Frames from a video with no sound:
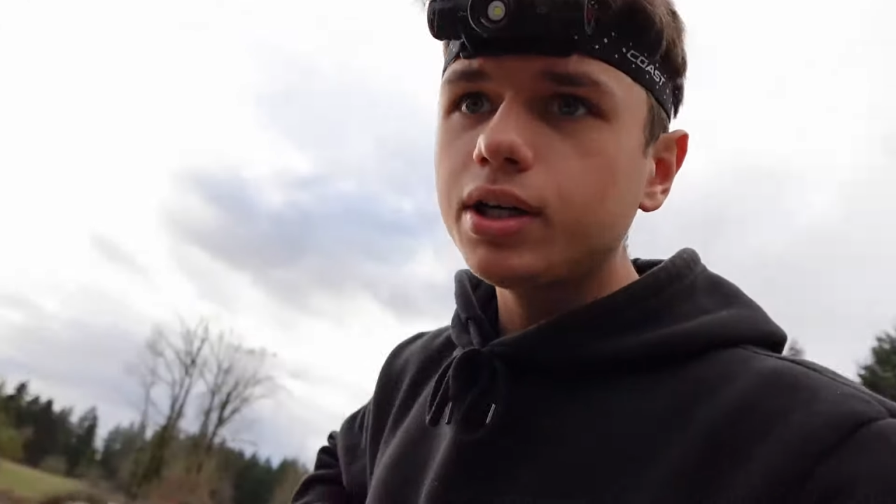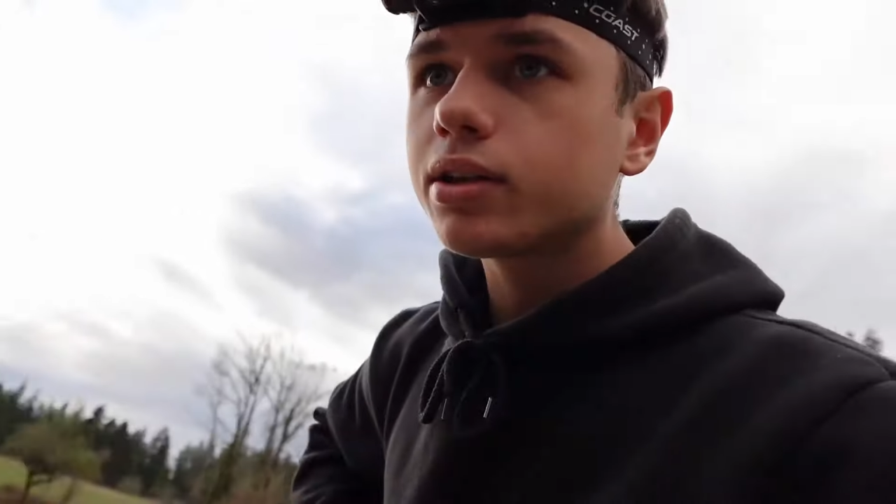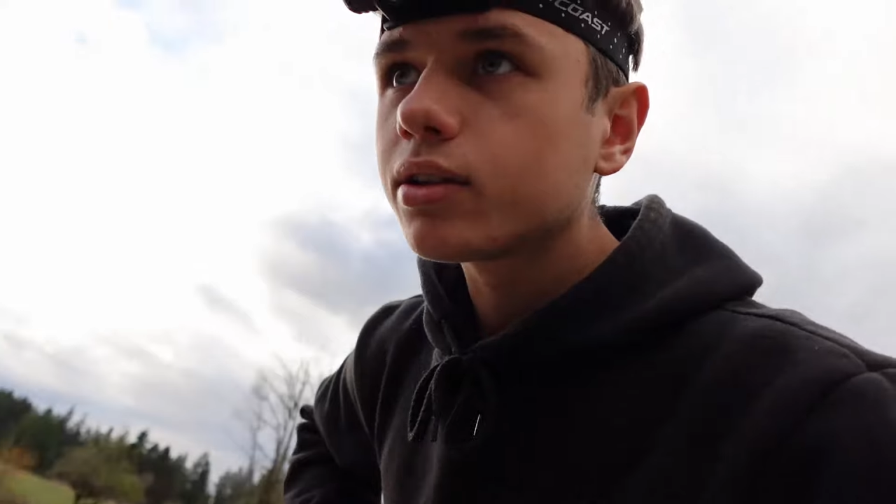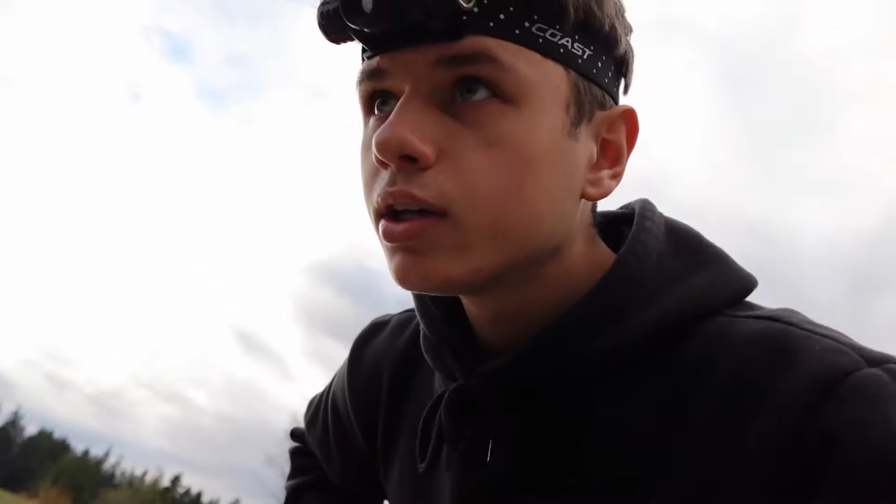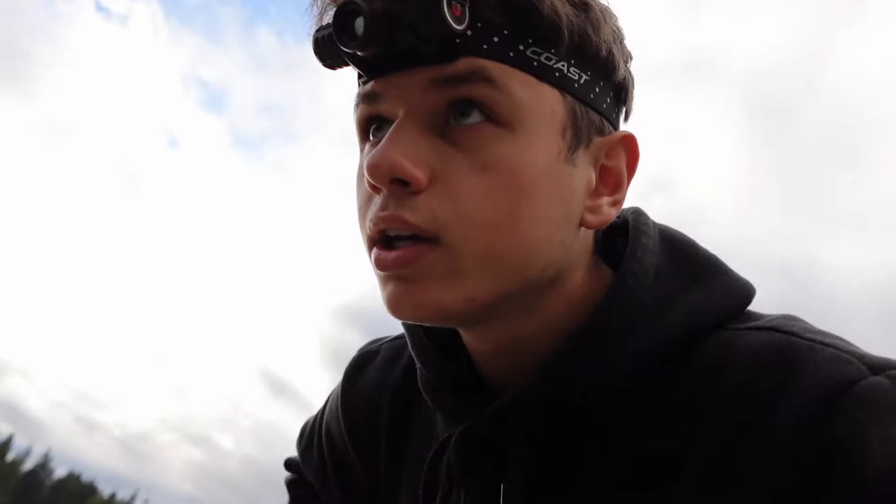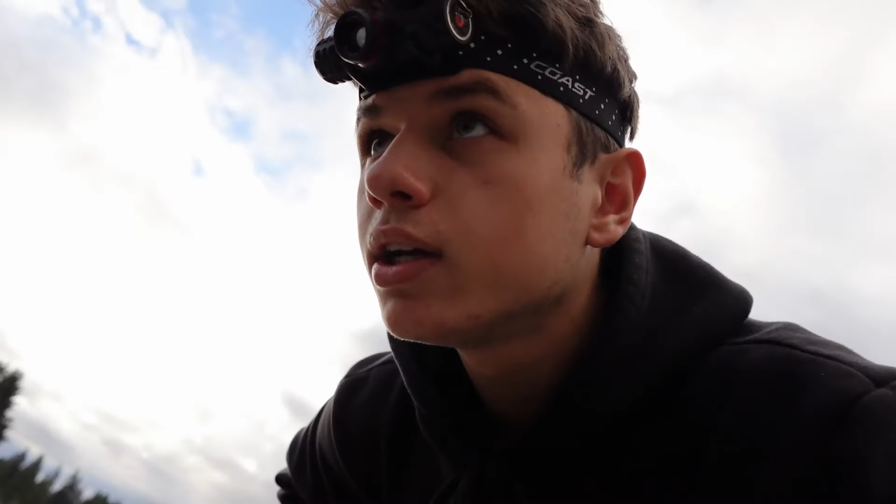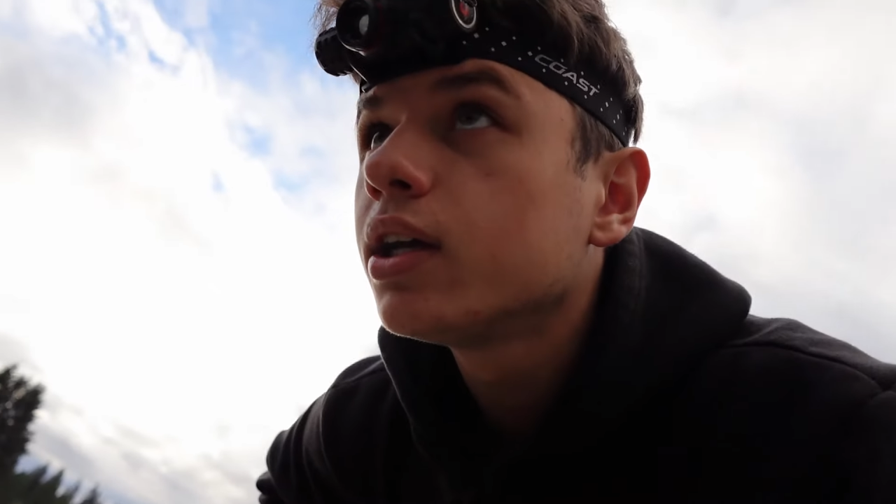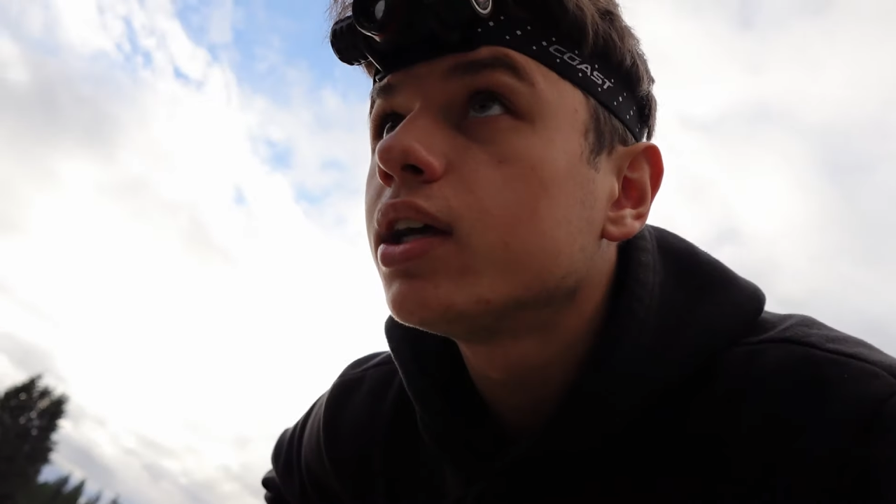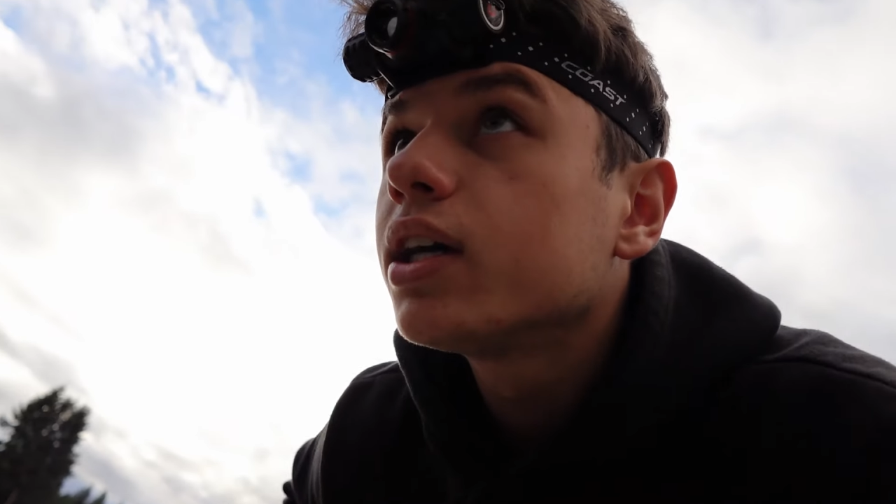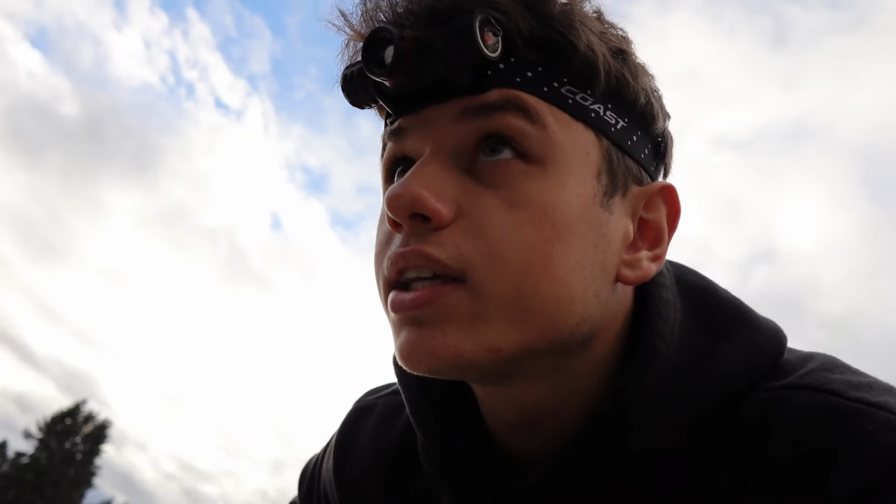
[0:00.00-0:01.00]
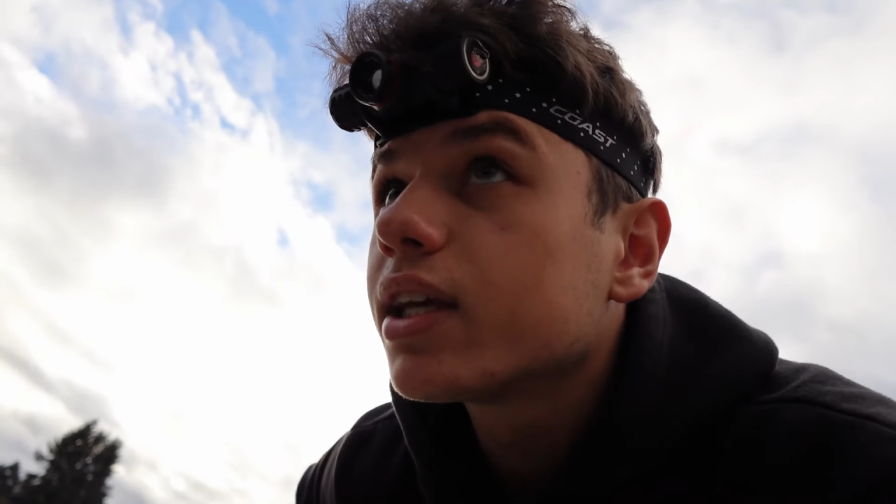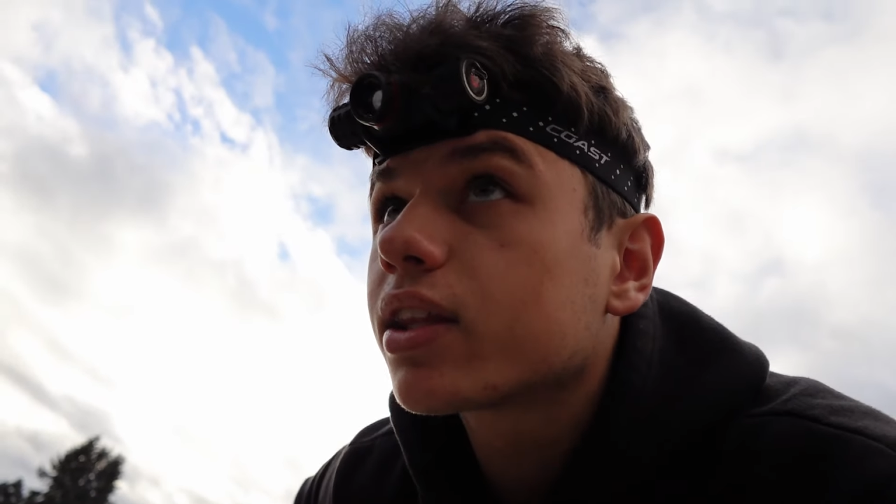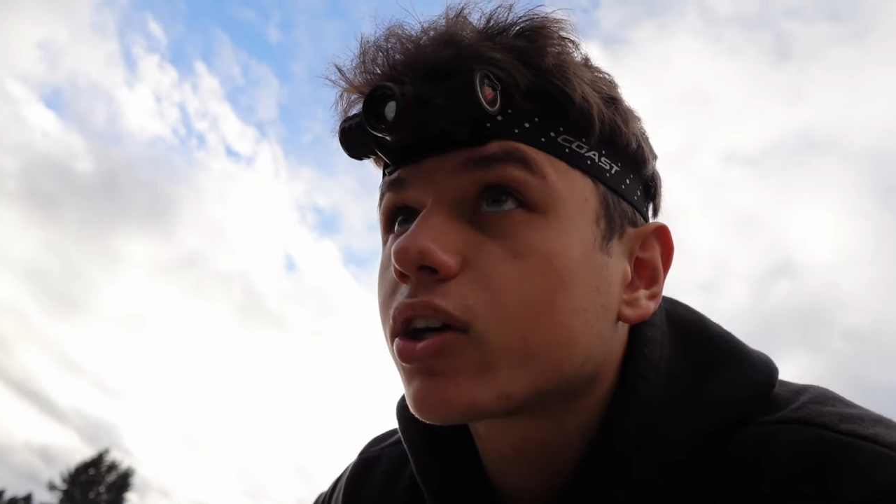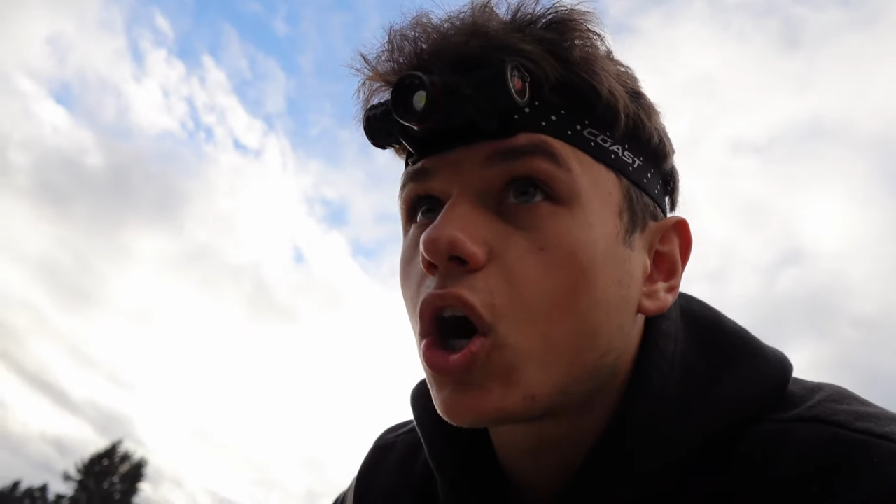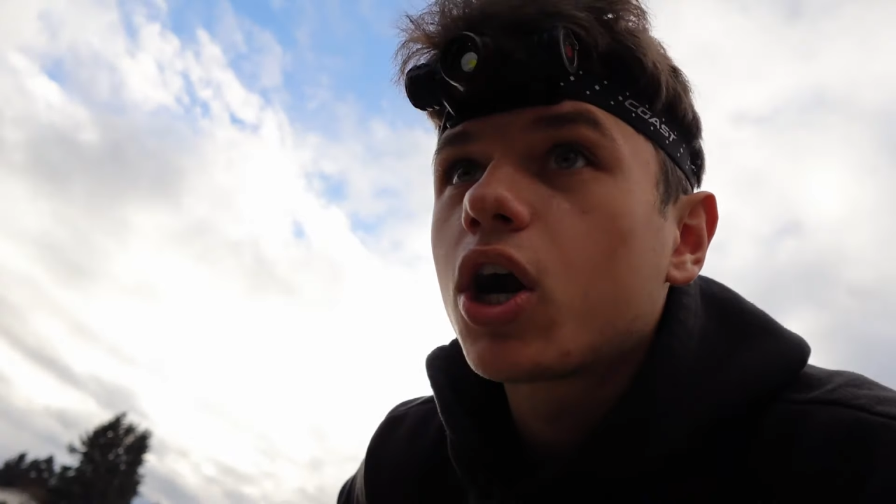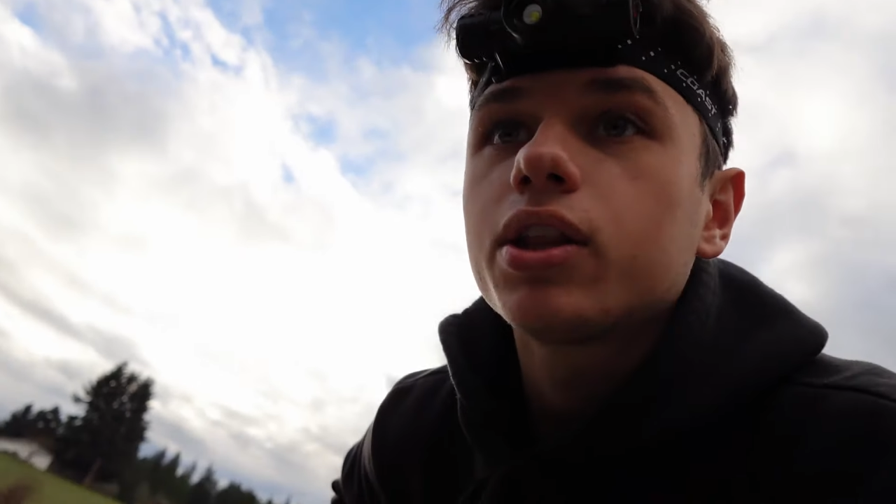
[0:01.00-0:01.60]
and get the car